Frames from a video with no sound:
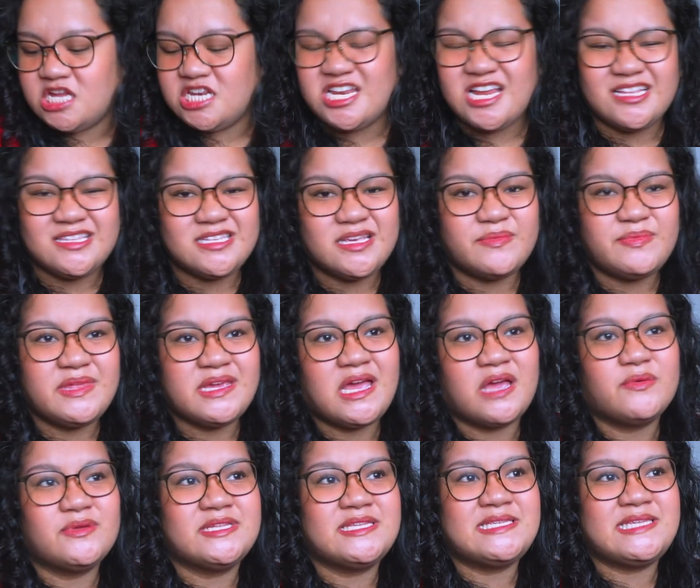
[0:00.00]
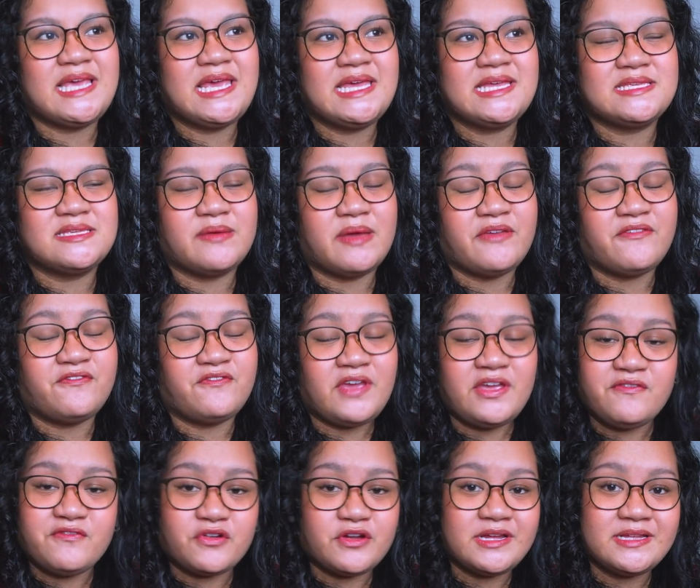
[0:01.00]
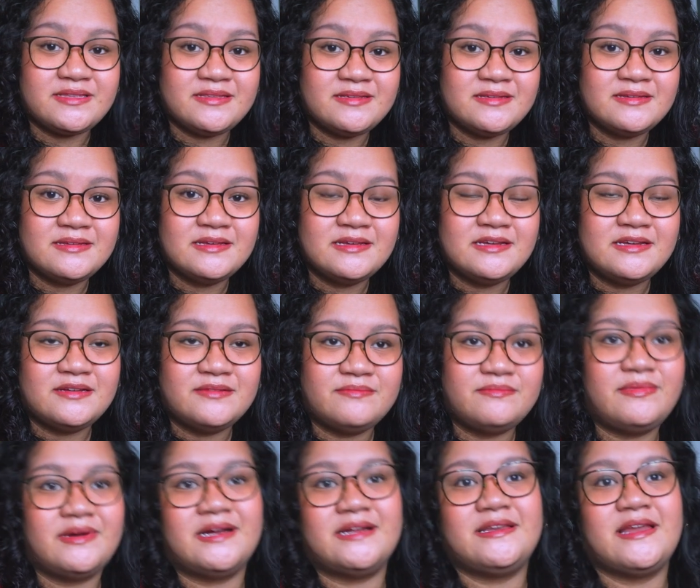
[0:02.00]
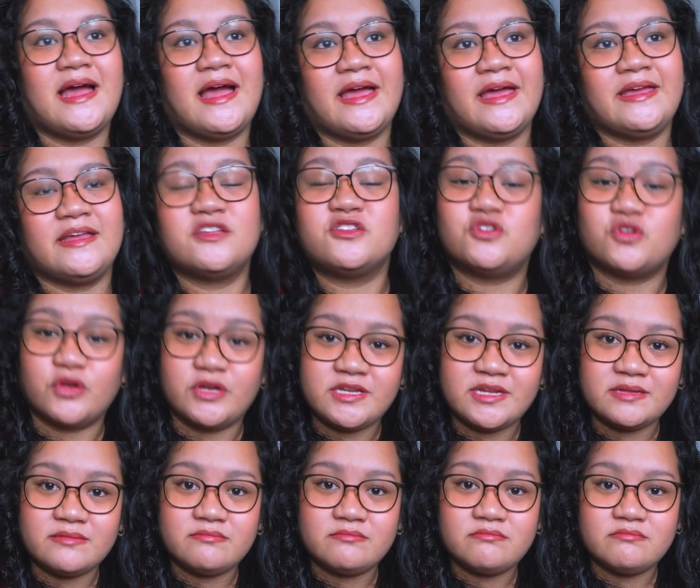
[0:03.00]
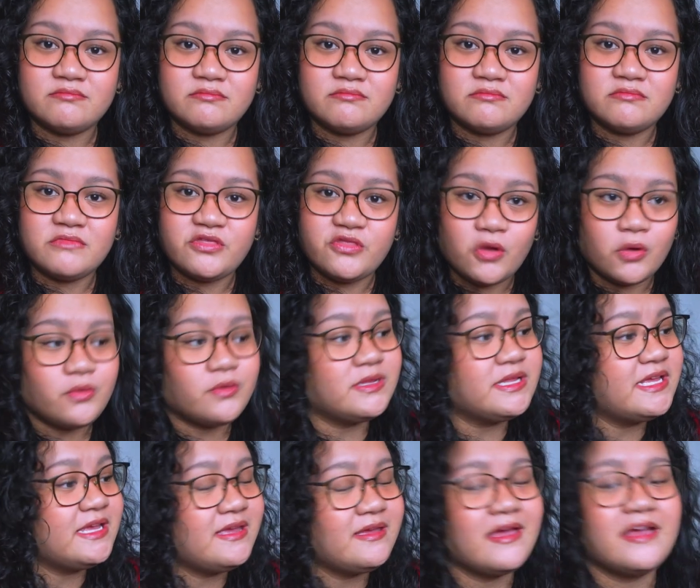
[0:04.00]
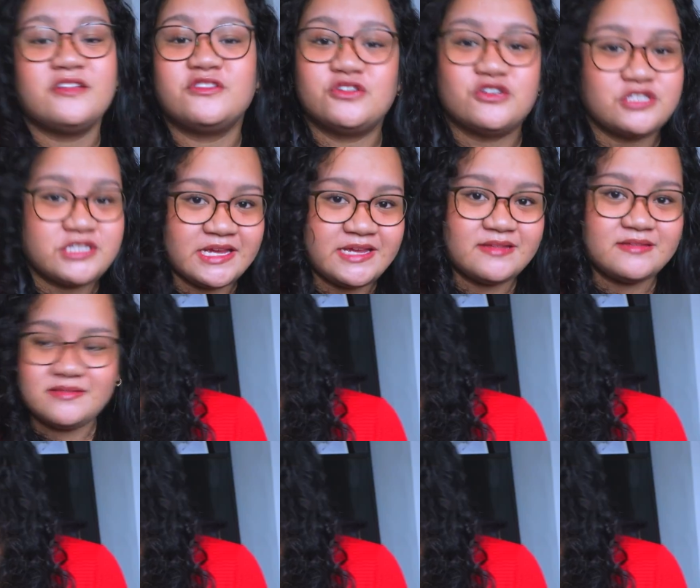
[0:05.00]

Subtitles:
Not something I would say is my favorite, but I enjoyed it. Thoroughly entertained.